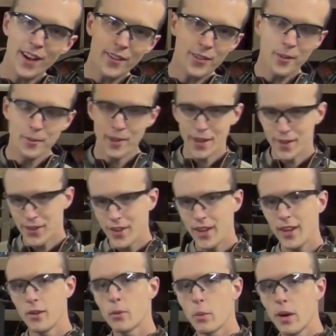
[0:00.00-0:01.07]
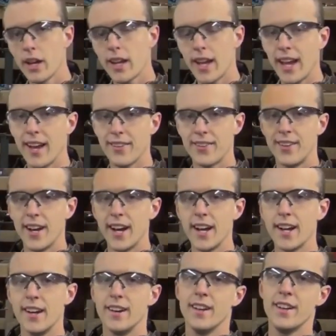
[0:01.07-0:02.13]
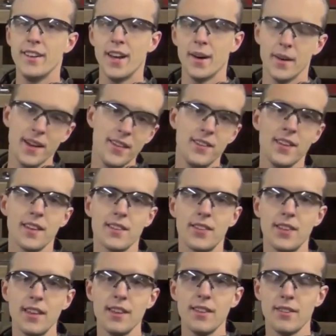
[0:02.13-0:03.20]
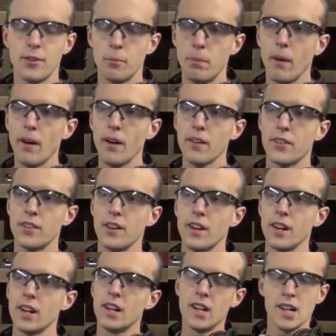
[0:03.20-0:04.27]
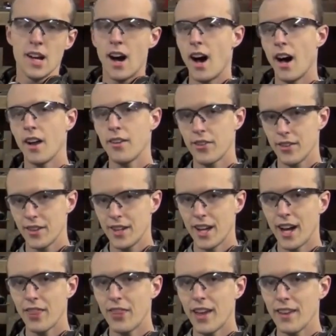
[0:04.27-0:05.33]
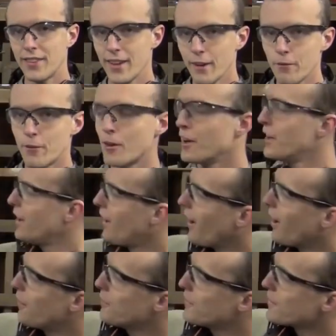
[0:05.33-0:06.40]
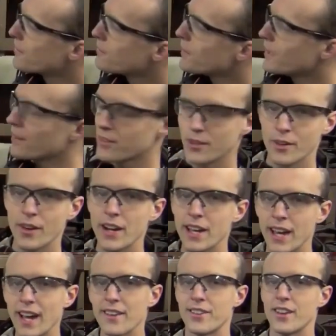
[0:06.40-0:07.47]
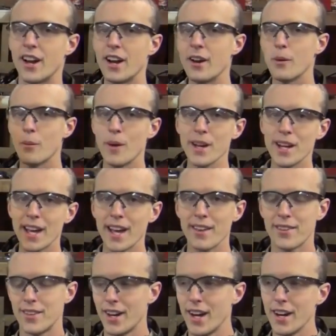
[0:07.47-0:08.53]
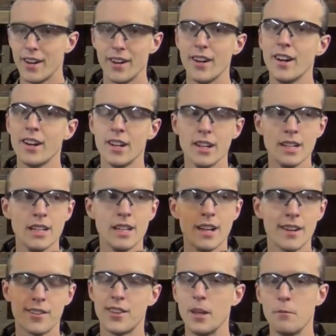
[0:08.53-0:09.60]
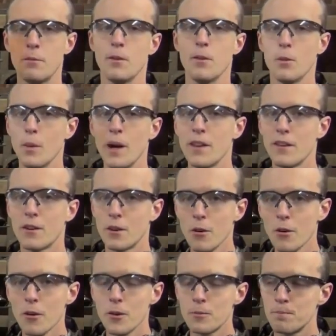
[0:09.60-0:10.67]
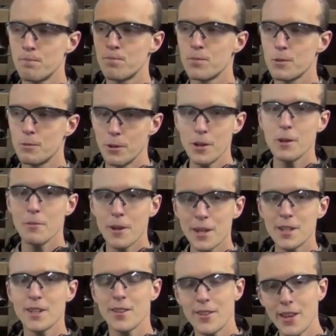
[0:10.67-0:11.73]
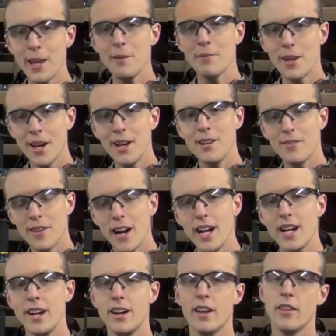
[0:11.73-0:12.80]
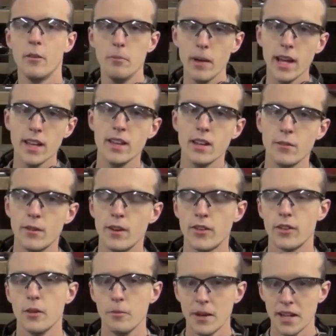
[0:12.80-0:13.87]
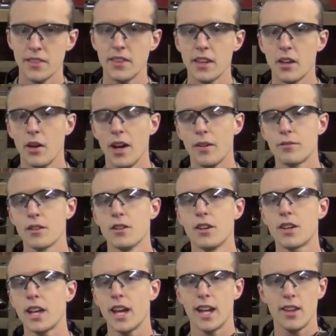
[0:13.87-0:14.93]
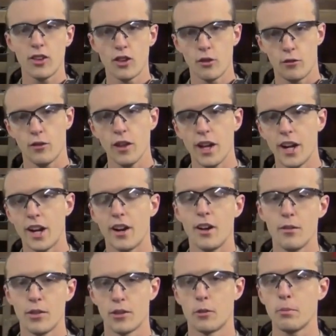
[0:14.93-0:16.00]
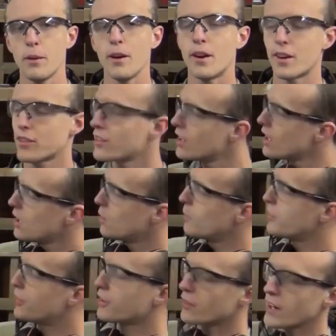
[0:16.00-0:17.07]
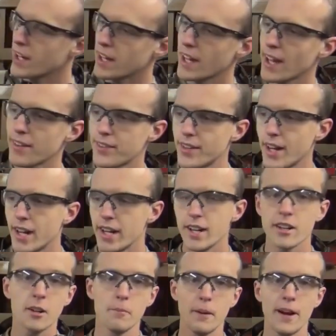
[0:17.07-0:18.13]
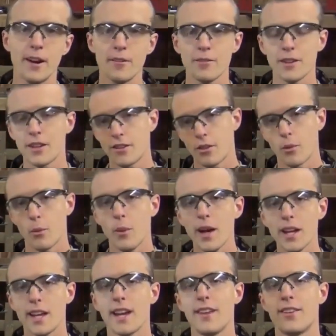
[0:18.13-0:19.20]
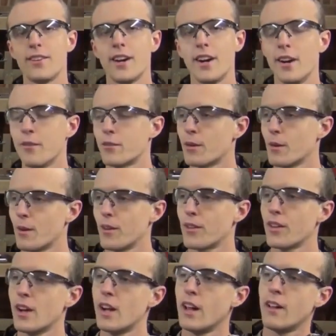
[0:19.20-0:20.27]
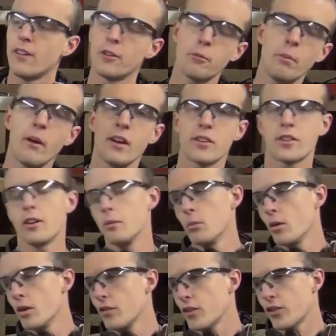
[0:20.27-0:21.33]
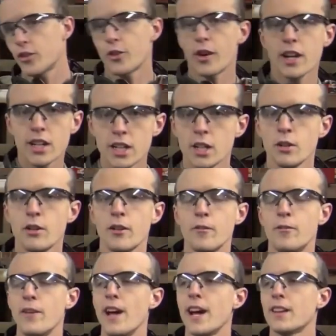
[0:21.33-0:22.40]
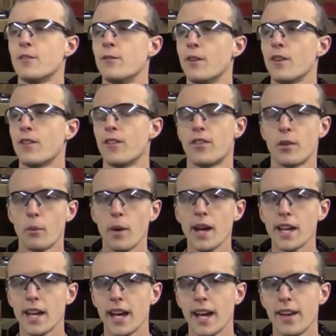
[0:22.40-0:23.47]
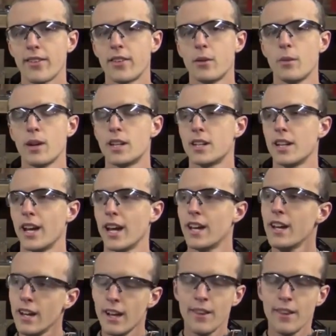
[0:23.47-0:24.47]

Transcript: awesomeness, is white cast iron. Now, as you can see, the sparks are honestly not that different. I mean, because gray cast iron and white cast iron are, except for the way they're cooled, pretty much the same kind of iron. The main difference and the main thing you have to look at is the flare of the sparks. With the gray cast iron, comparatively to the white cast iron, of course, the sparks are more of a straight shooter effect versus the white cast in which they,